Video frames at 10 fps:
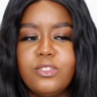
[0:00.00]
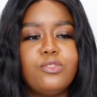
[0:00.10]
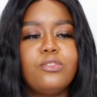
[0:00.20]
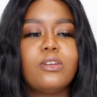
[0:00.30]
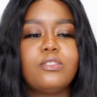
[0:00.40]

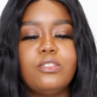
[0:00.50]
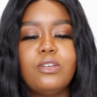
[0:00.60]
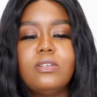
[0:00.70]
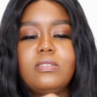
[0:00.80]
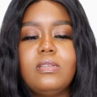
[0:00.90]

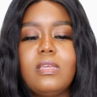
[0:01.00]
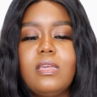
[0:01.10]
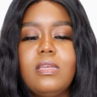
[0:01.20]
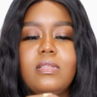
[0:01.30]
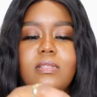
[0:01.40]
instruction,
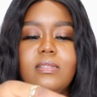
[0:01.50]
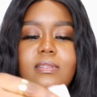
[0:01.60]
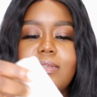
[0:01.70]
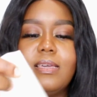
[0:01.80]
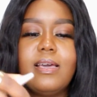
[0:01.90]
and
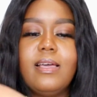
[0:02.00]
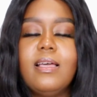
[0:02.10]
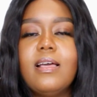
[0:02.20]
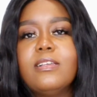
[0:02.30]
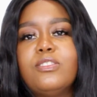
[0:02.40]

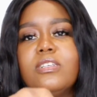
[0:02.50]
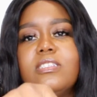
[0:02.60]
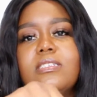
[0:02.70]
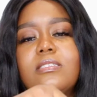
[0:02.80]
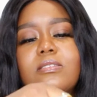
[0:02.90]
yeah. So
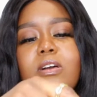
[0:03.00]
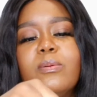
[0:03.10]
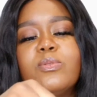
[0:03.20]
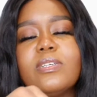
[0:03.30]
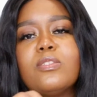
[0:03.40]
this
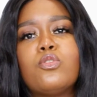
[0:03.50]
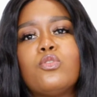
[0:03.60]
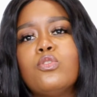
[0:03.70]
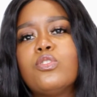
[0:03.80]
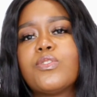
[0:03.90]
comes with
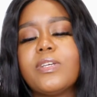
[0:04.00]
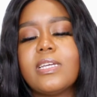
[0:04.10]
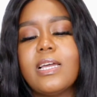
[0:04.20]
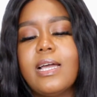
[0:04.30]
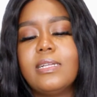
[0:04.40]
2
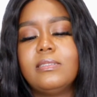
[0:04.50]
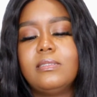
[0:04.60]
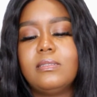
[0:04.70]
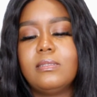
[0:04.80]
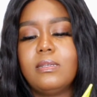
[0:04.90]
screen
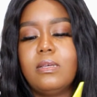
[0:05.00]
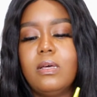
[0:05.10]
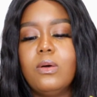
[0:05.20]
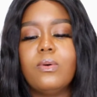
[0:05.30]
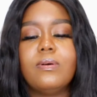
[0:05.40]
guards.
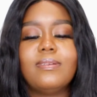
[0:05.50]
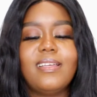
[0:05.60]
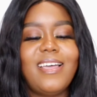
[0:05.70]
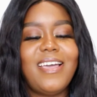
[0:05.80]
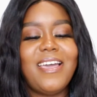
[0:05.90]
Oh,
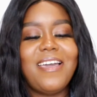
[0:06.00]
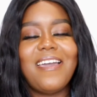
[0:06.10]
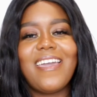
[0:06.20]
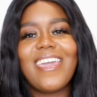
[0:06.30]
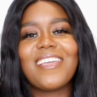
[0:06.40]

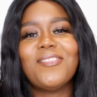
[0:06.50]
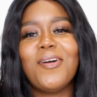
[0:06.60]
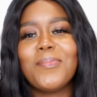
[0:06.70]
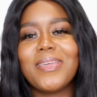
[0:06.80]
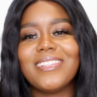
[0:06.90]

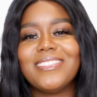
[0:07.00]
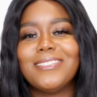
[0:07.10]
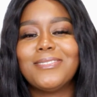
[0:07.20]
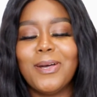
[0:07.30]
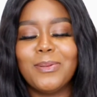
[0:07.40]
ignore me,
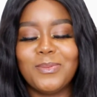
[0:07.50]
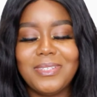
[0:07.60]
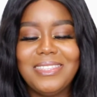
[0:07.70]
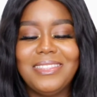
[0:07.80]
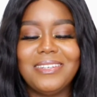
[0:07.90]
this comes
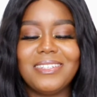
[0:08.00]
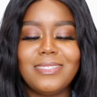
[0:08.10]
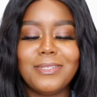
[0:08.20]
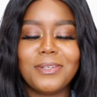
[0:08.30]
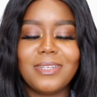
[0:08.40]
with
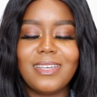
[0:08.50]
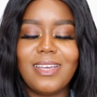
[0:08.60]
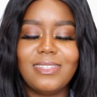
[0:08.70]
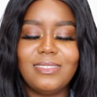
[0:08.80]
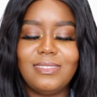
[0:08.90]
3 screen
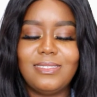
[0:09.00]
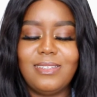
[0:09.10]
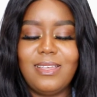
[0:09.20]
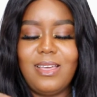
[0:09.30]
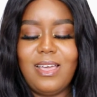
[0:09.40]
guards.
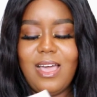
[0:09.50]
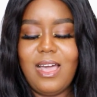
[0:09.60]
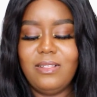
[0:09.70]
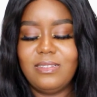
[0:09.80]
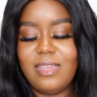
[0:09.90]

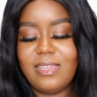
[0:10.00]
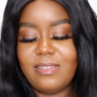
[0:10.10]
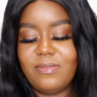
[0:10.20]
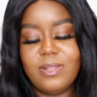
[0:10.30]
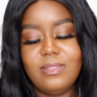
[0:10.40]
How did
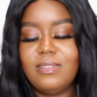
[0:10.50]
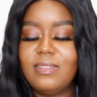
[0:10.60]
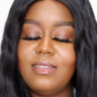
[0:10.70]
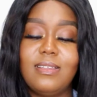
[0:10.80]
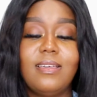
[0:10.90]
I, well,
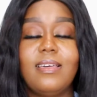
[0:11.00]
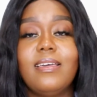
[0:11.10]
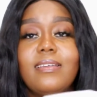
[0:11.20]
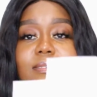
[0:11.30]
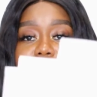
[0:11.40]

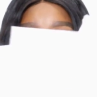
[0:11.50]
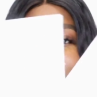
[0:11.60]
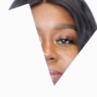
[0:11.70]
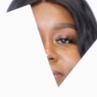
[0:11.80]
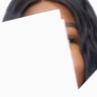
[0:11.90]
it's
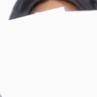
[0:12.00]
cool.